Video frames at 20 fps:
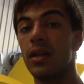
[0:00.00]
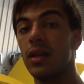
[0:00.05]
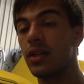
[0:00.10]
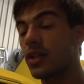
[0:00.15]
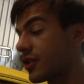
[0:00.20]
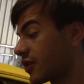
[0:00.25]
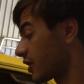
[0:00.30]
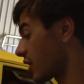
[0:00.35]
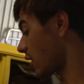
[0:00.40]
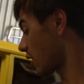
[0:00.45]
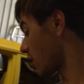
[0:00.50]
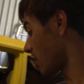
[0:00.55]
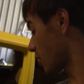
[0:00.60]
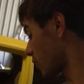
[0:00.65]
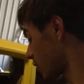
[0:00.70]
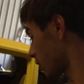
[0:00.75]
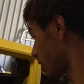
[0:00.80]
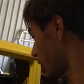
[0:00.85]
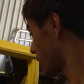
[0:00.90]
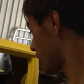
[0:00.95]

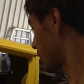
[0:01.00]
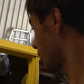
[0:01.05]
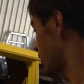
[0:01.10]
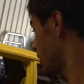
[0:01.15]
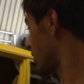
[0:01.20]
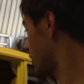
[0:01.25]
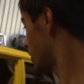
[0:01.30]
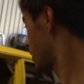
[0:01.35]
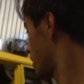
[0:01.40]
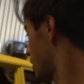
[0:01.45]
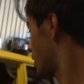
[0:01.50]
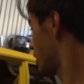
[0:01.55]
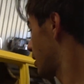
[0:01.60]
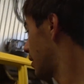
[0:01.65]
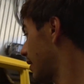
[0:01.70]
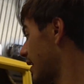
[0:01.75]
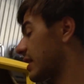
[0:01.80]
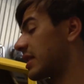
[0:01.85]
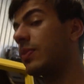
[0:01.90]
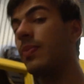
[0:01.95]
So
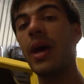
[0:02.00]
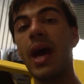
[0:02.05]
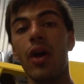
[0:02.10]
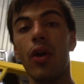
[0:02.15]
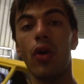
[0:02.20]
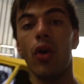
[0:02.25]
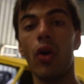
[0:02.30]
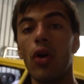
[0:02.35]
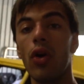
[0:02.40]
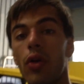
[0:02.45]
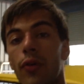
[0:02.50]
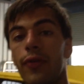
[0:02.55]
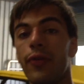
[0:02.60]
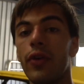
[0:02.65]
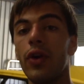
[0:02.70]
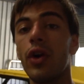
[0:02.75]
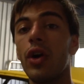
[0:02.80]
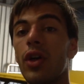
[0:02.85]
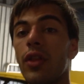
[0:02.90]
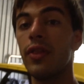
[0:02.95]
that's about all
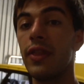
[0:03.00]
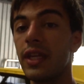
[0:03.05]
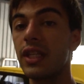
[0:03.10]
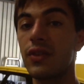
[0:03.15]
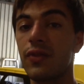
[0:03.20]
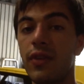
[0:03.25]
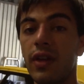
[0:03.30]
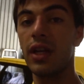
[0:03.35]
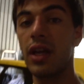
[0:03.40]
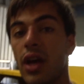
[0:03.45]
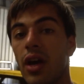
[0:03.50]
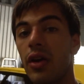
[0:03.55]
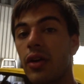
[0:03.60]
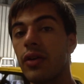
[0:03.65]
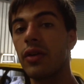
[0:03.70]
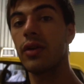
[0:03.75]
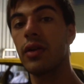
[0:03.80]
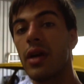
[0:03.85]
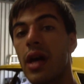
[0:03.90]
for this video.